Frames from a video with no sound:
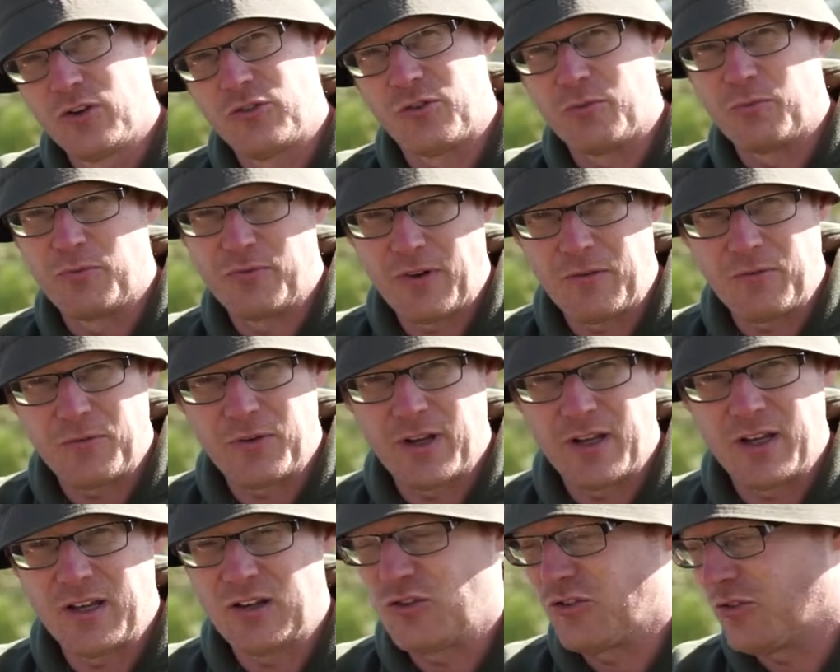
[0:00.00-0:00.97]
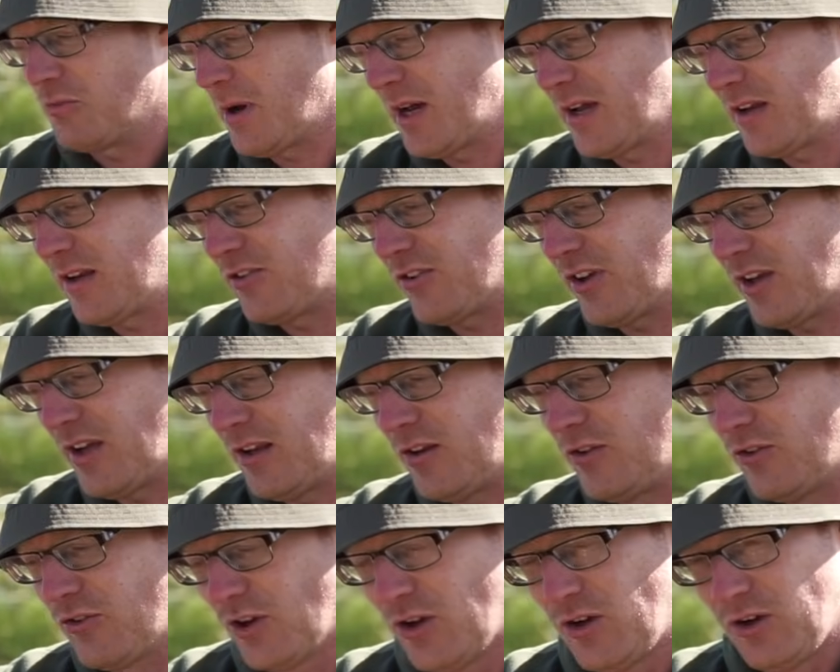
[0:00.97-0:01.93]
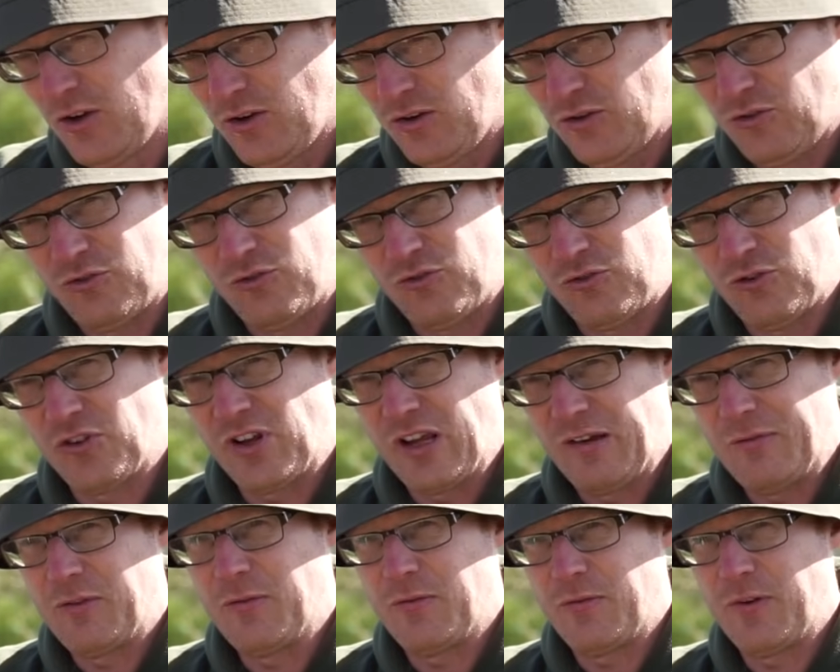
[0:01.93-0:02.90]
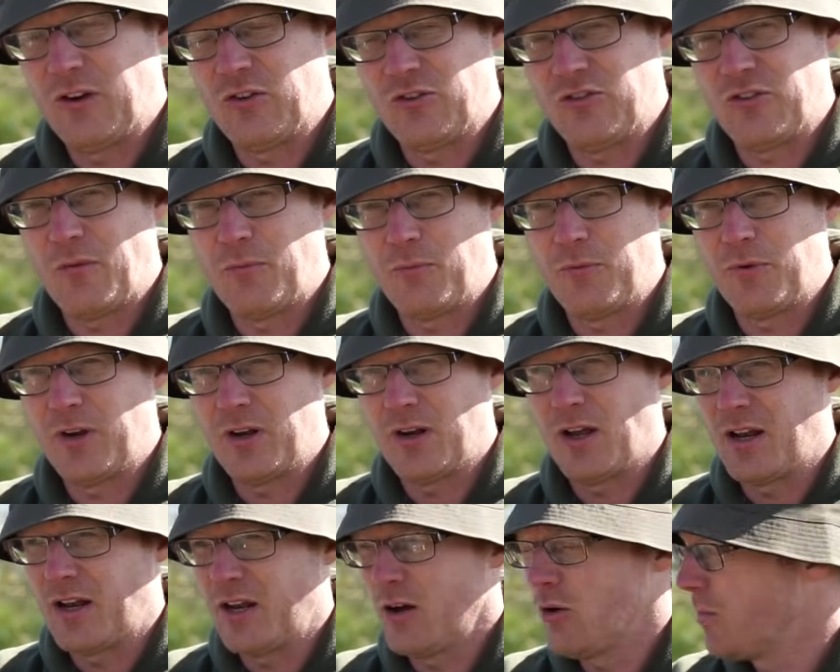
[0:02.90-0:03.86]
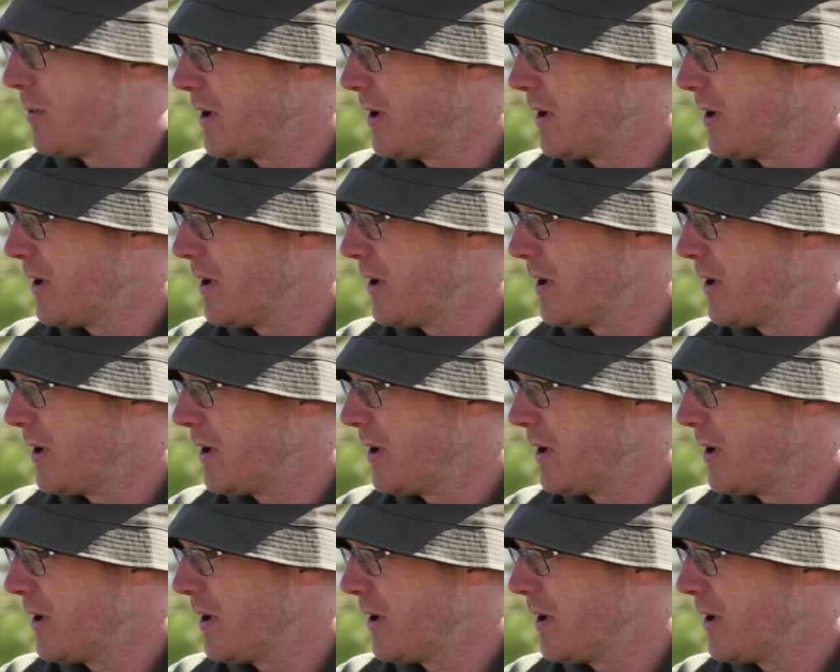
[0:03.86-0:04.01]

some 15s, some 18s, just give the fish something a little